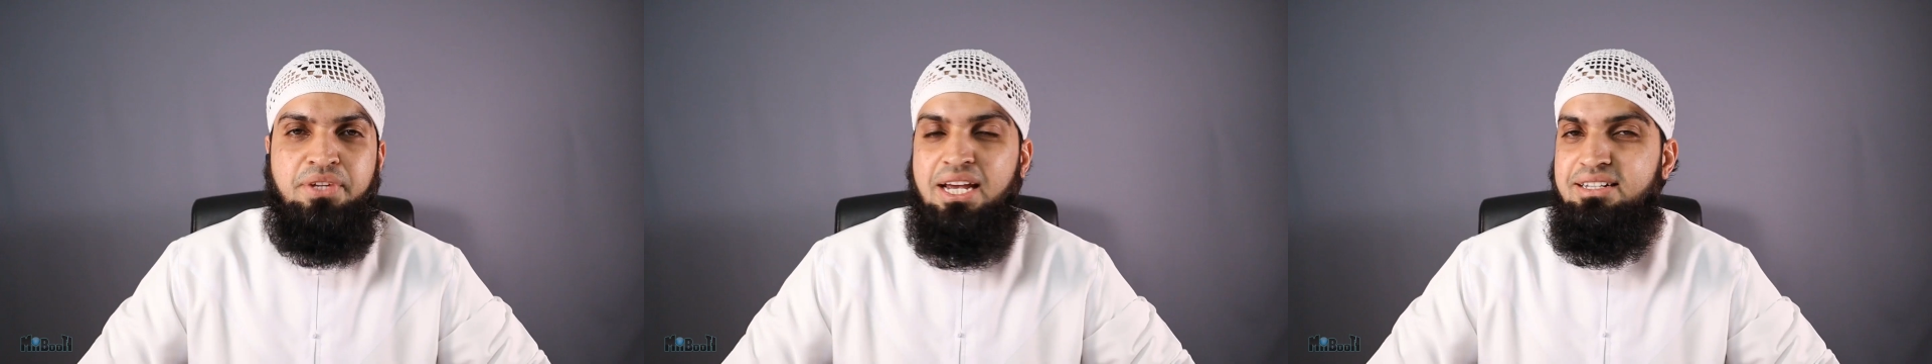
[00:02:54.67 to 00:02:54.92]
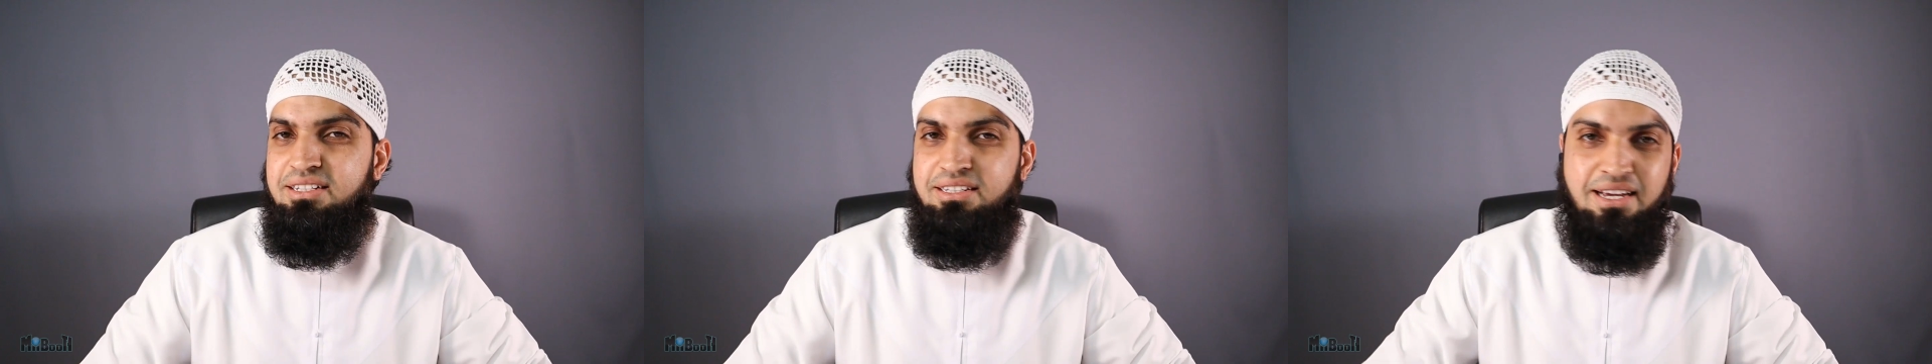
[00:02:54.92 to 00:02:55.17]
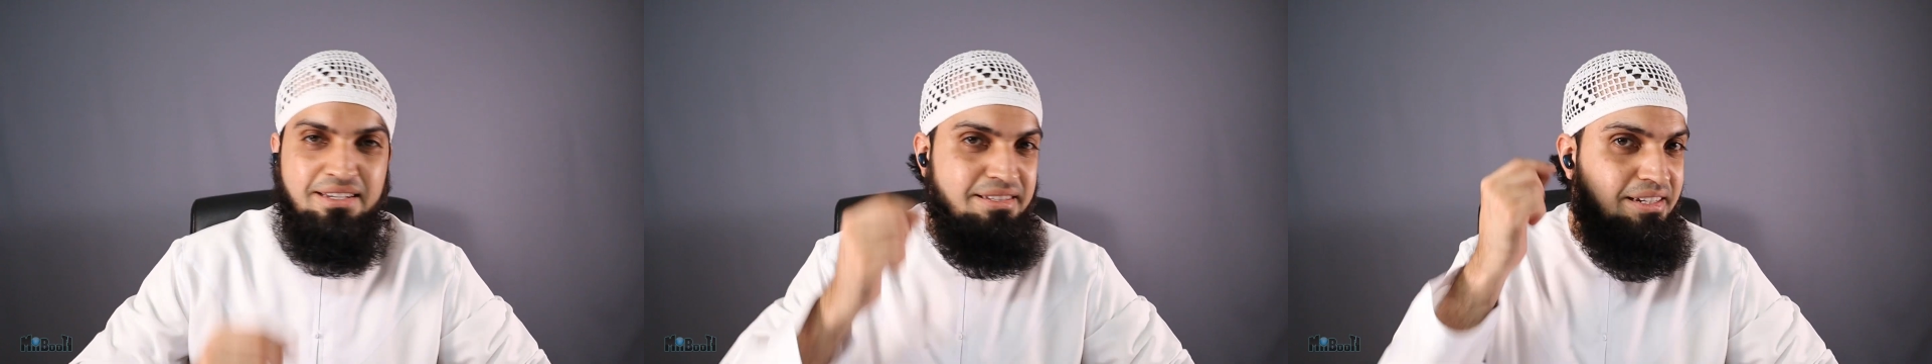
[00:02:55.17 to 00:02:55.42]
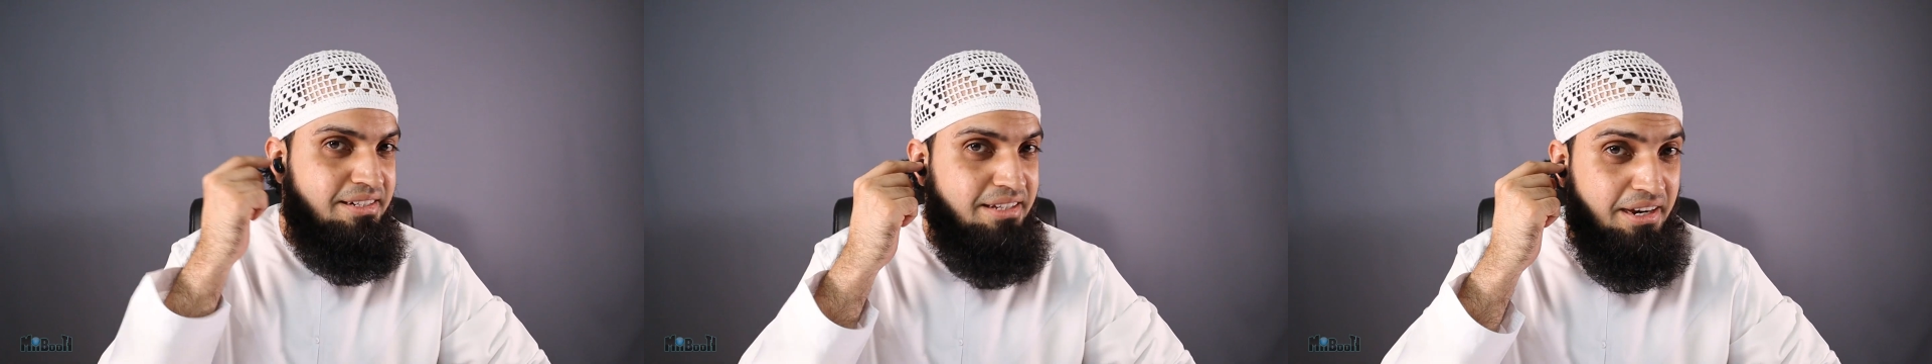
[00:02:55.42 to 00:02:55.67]
It's a nice
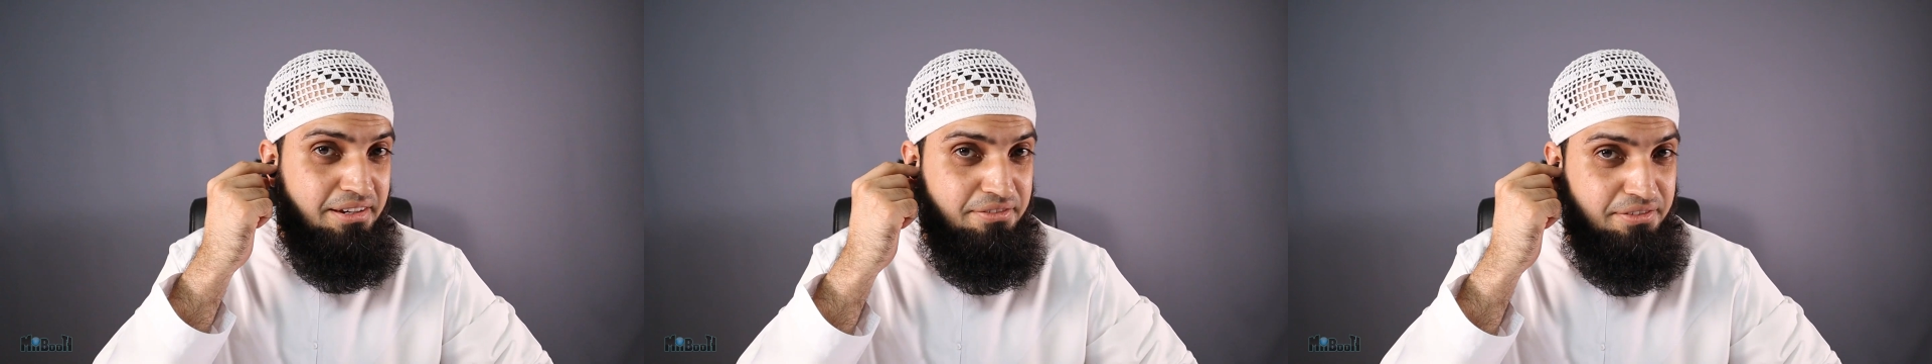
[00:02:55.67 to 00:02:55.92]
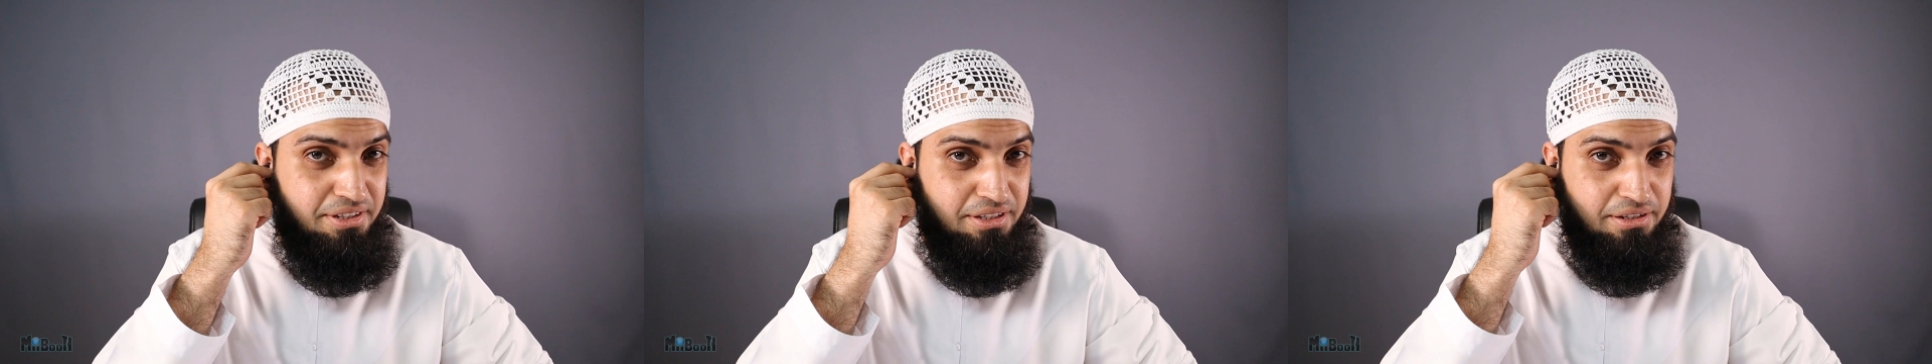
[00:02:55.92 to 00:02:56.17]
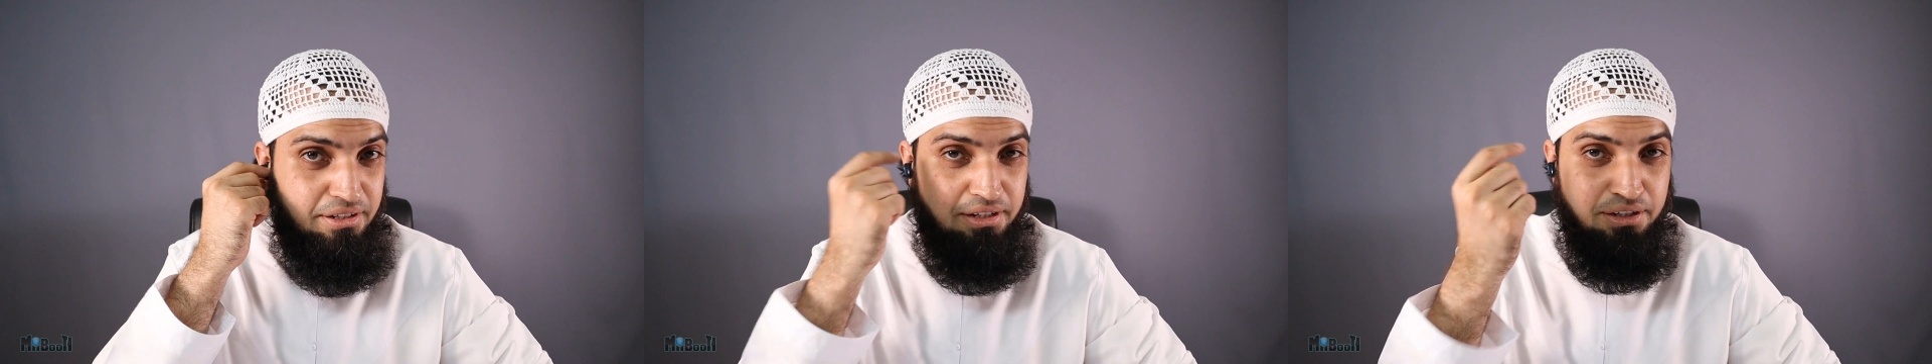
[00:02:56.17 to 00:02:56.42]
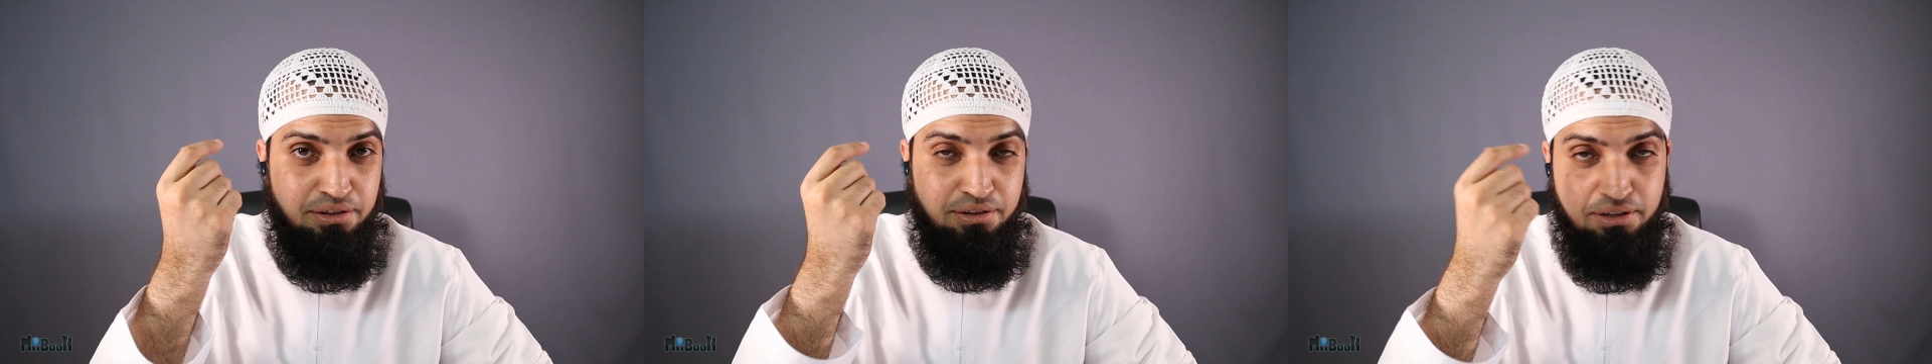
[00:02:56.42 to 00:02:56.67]
and tight fit in the
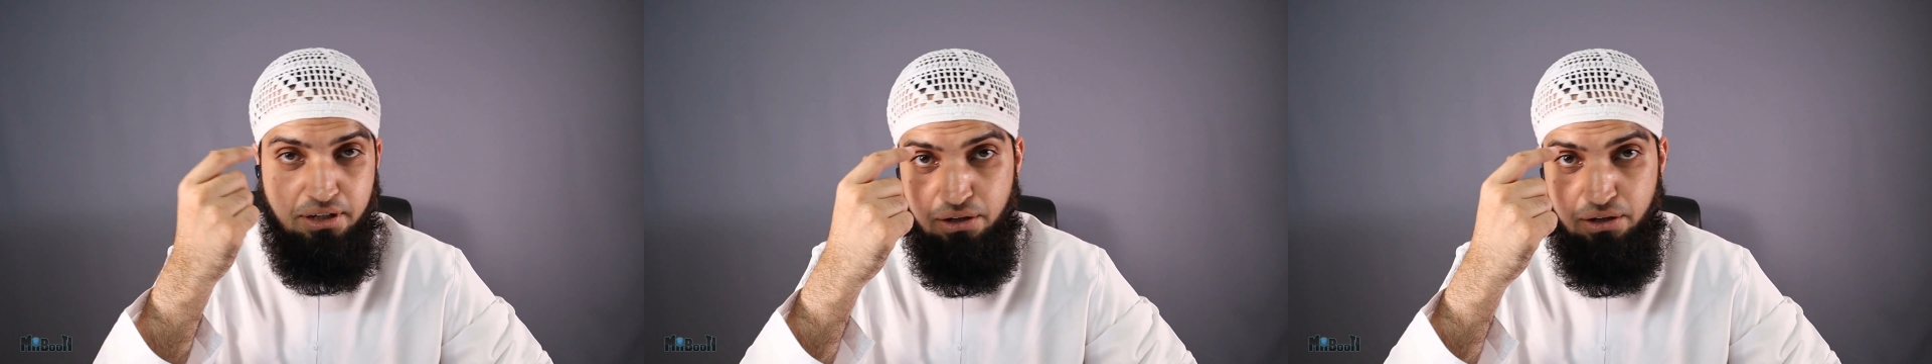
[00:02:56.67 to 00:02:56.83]
ear,